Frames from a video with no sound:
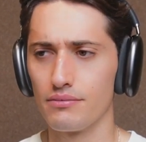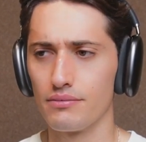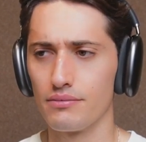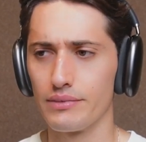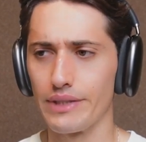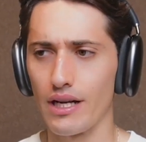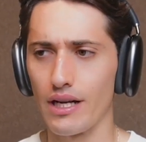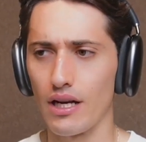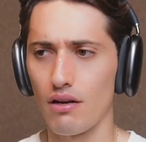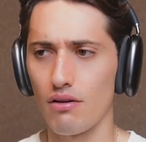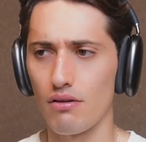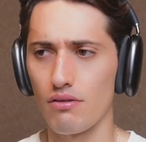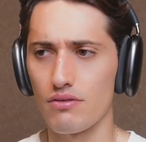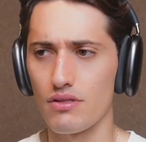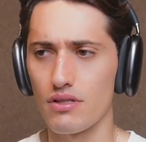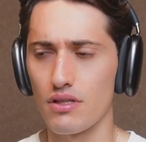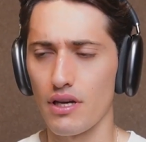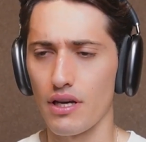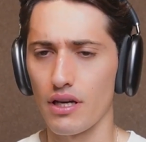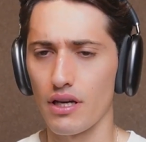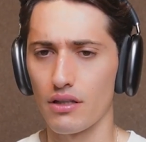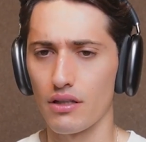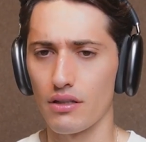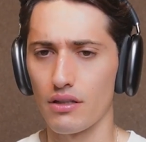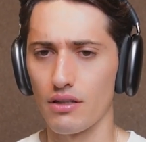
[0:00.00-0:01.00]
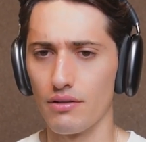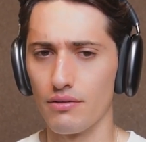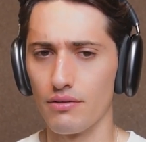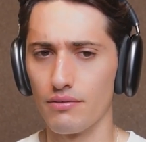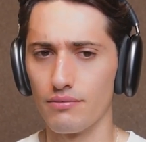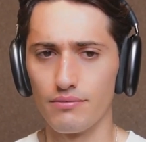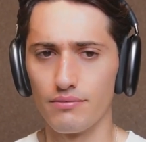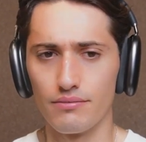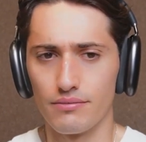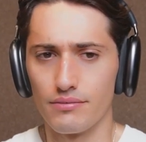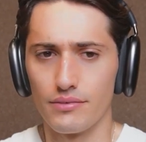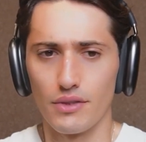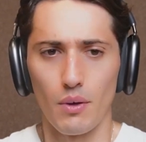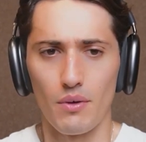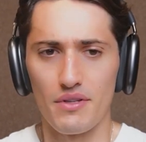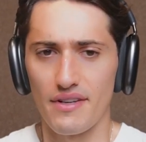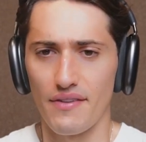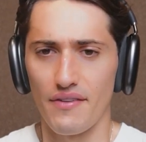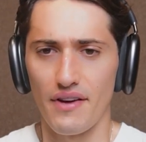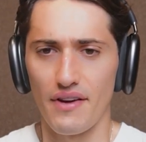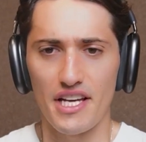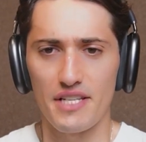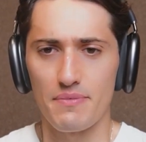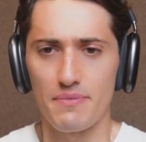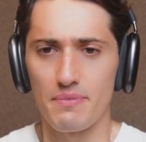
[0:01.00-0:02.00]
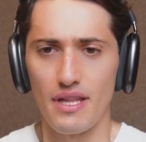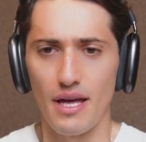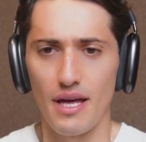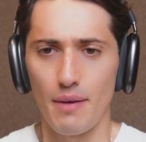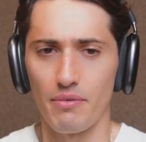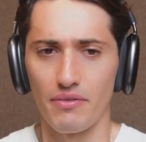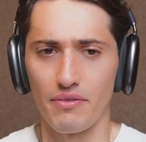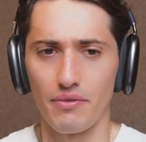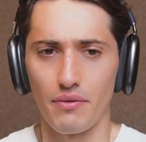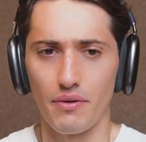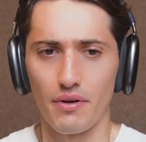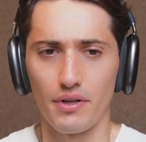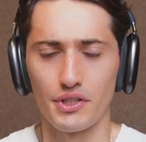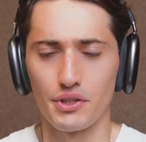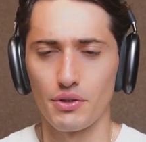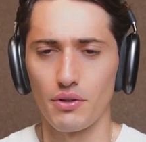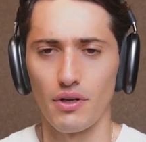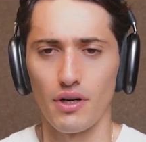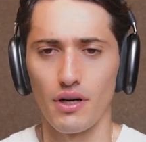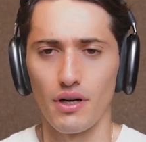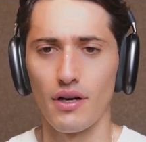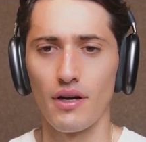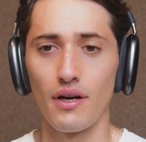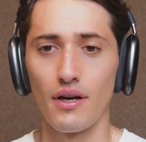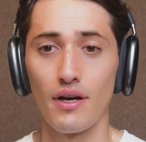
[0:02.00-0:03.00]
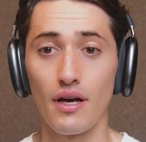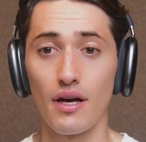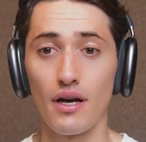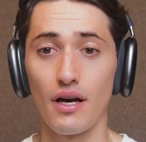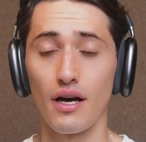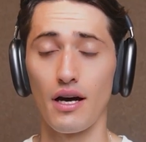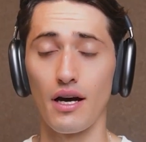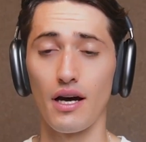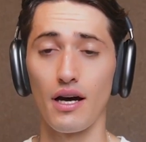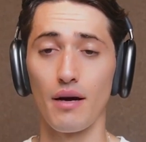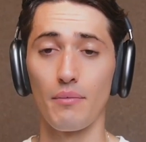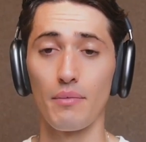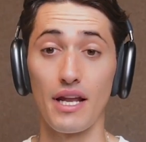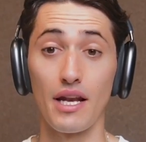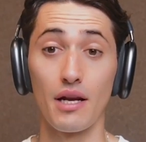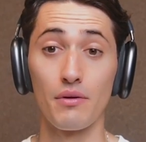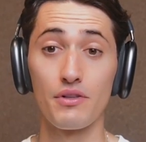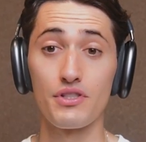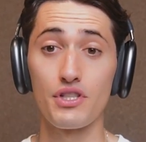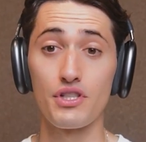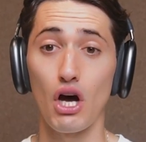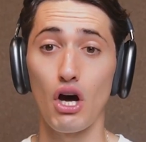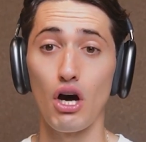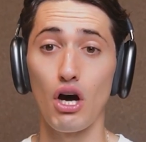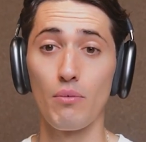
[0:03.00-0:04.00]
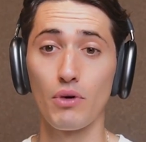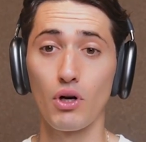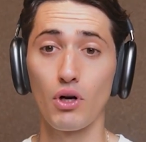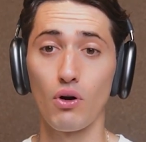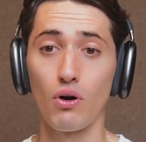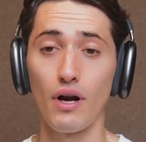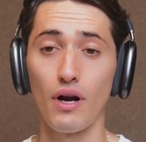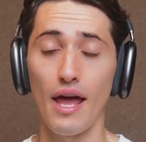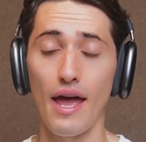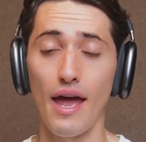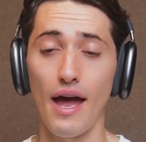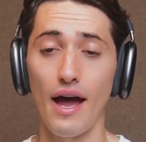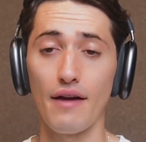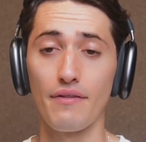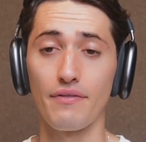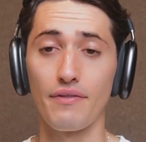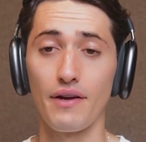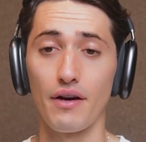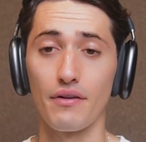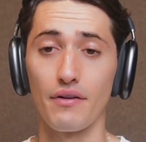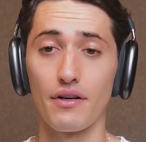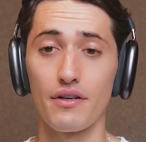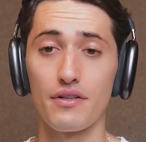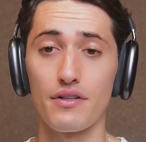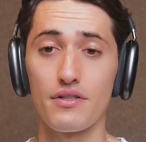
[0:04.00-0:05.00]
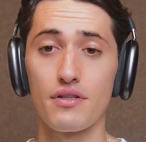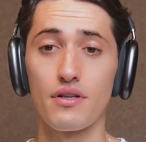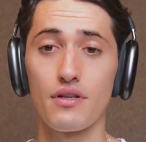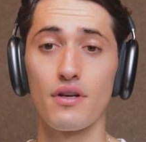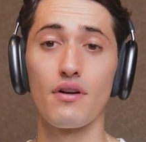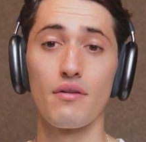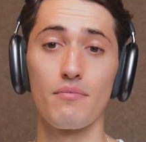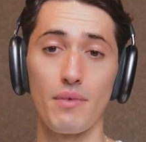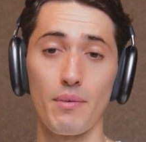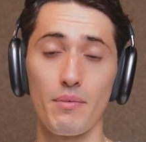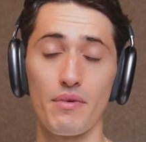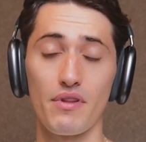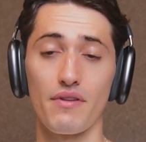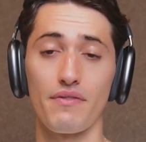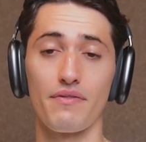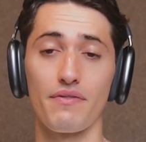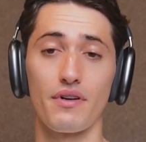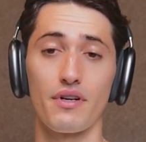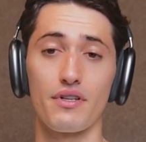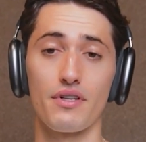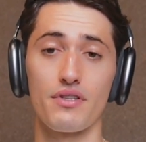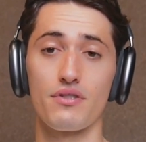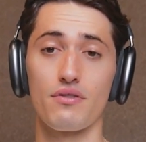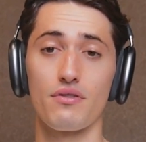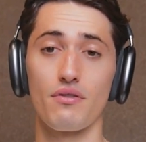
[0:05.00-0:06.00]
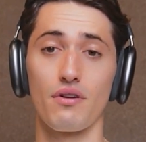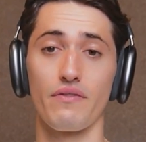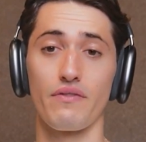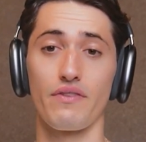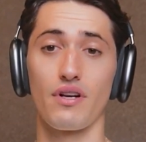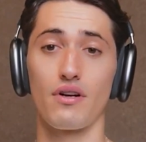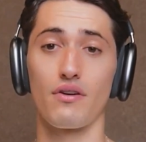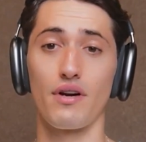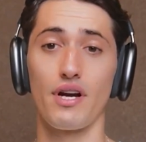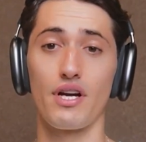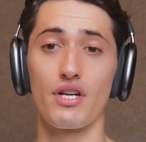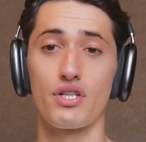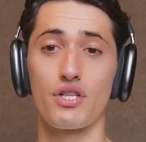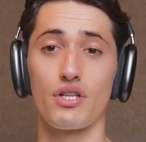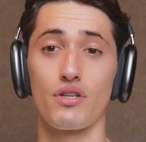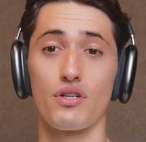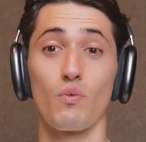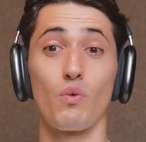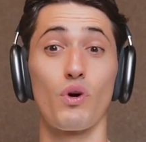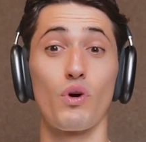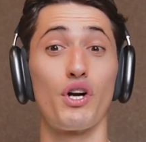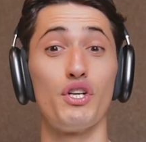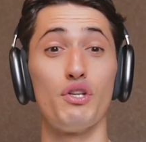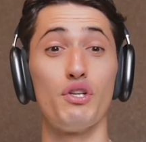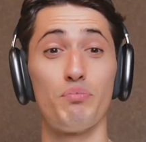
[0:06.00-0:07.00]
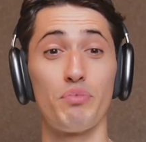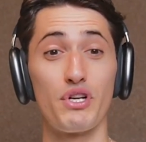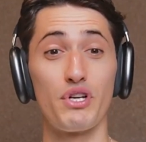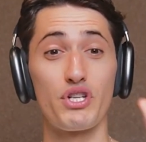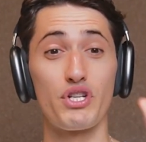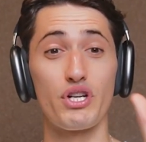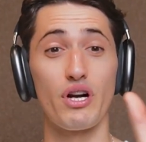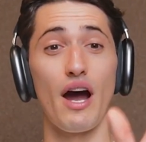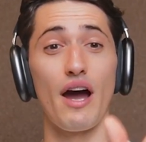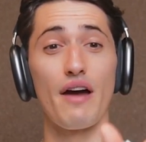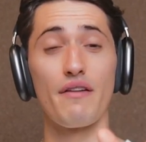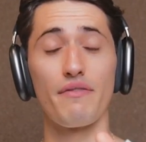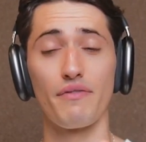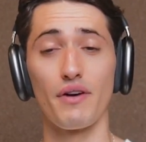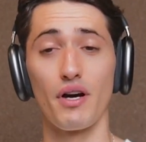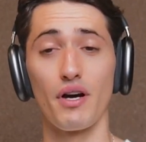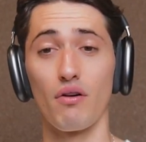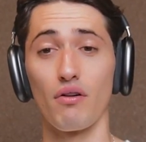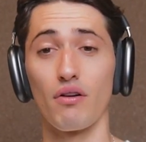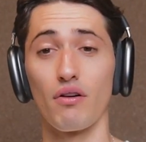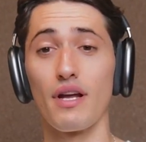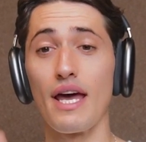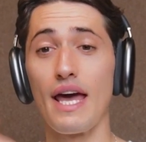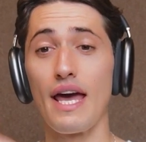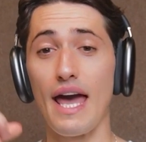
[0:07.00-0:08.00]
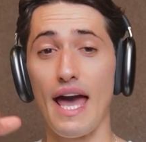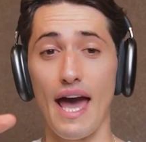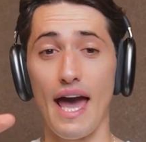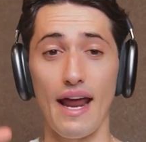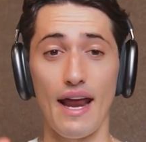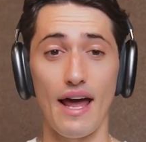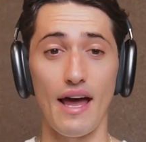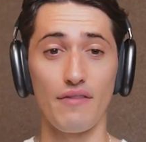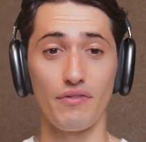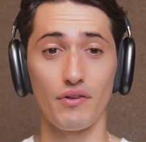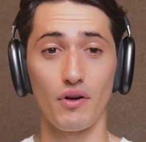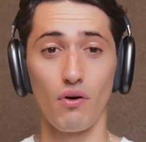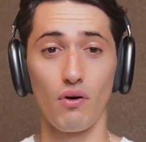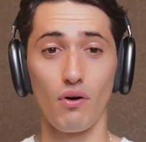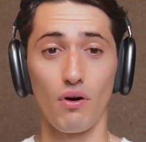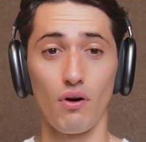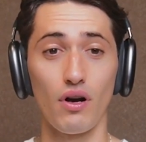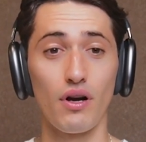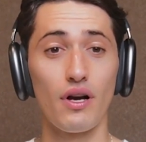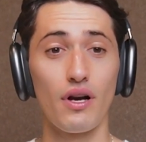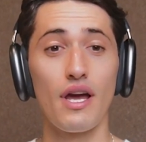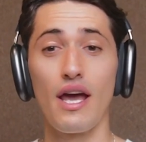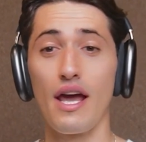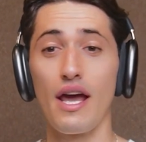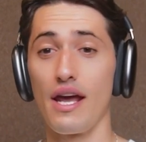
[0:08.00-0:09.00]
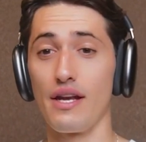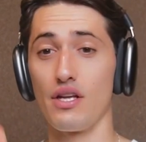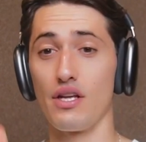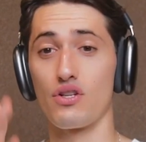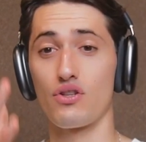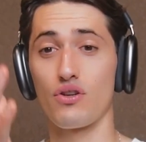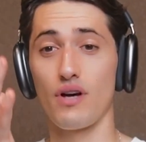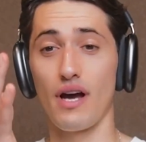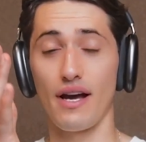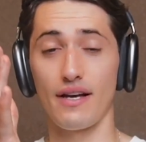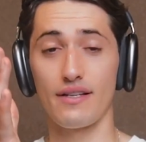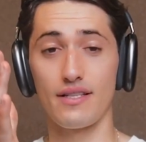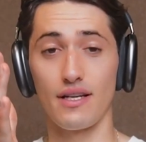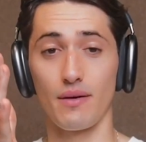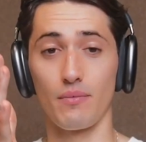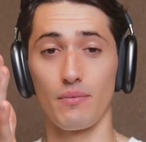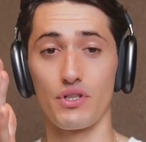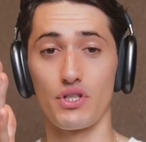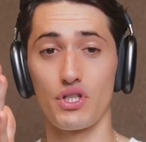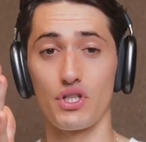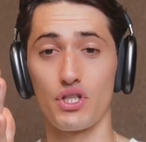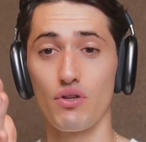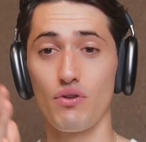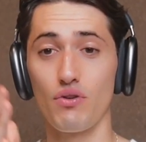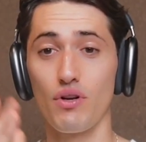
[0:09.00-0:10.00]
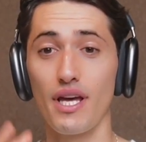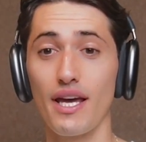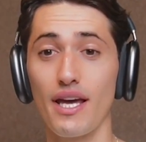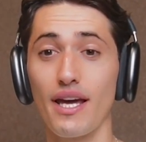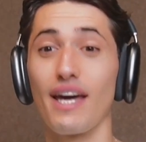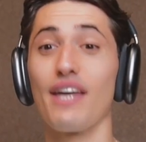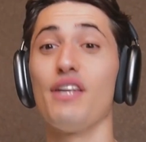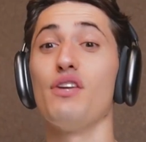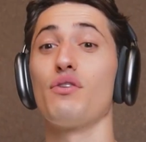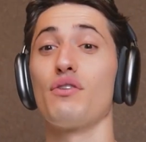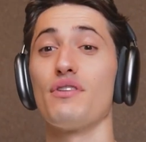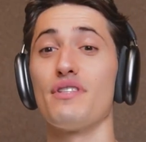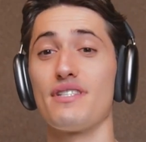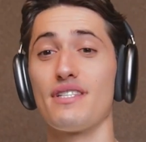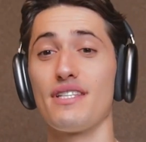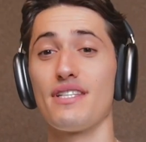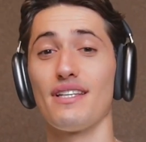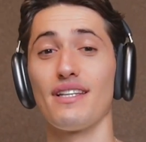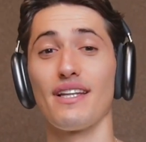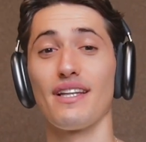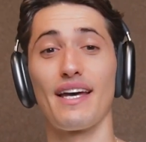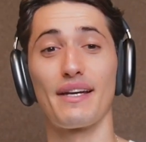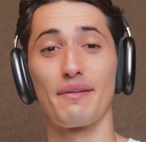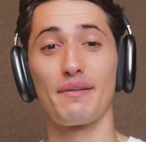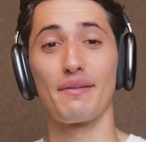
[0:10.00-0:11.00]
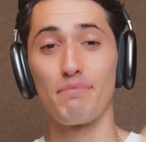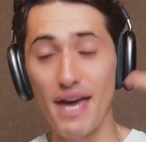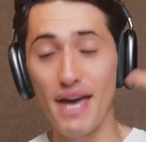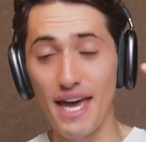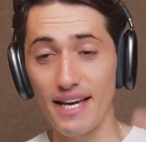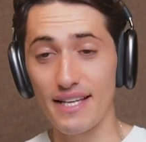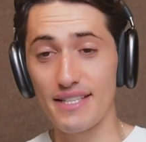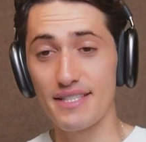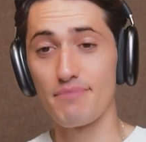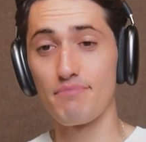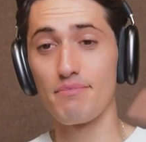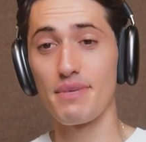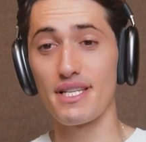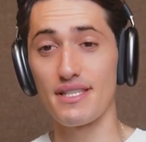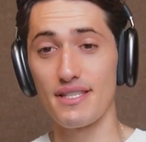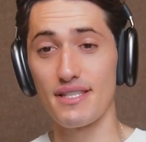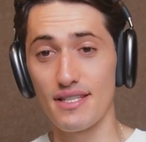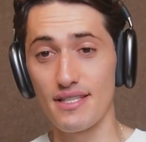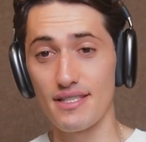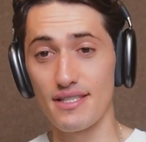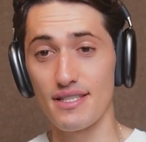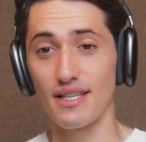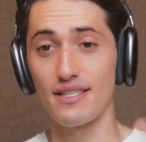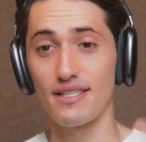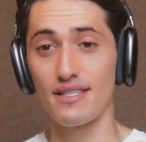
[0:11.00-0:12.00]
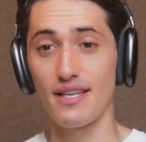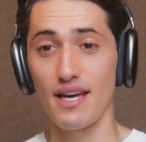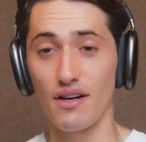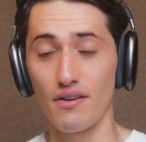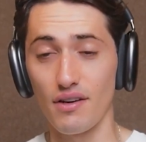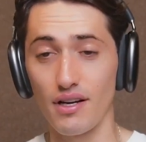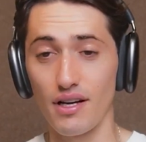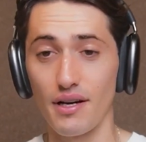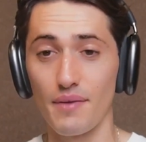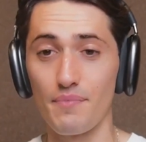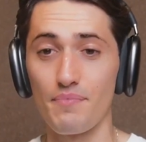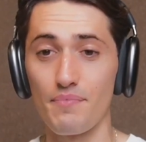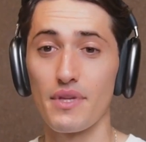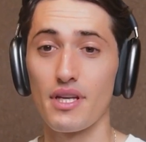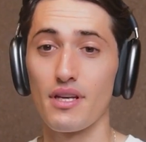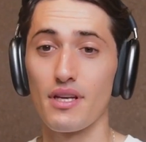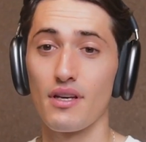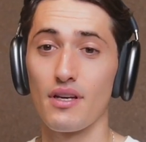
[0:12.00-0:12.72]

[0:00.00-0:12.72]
And I was like, no one's ever asked me that before. Sure. Um, and it was the HomeCourt AI founders Remember the first mm. sort of mm. iteration where you put your iPhone at half court and you track someone shooting and you can see like makes, misses, etc.